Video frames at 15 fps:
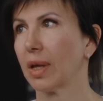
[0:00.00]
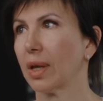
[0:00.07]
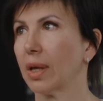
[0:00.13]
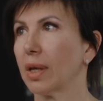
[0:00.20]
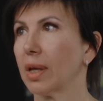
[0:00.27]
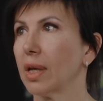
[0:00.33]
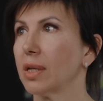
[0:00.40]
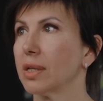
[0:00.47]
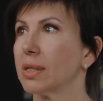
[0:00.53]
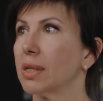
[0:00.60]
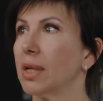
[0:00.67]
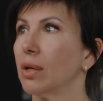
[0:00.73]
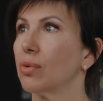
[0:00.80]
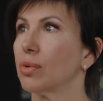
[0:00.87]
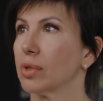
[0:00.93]

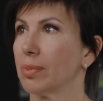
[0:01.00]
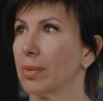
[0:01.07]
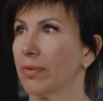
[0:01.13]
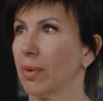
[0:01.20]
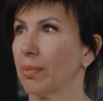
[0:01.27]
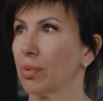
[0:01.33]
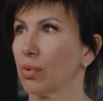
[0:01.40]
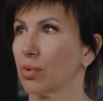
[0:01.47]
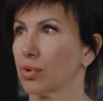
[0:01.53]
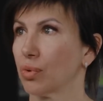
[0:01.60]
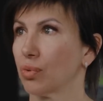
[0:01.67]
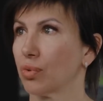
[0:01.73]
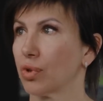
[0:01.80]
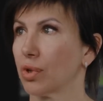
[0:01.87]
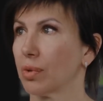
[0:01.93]
planning. I don't ask myself
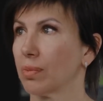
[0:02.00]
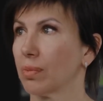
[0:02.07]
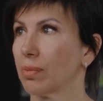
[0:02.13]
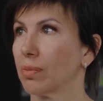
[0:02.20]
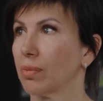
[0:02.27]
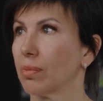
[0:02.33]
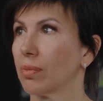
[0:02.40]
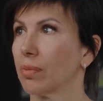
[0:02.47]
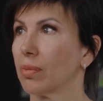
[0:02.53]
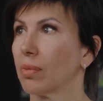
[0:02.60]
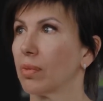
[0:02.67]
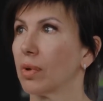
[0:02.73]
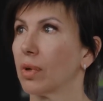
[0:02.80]
questions anymore.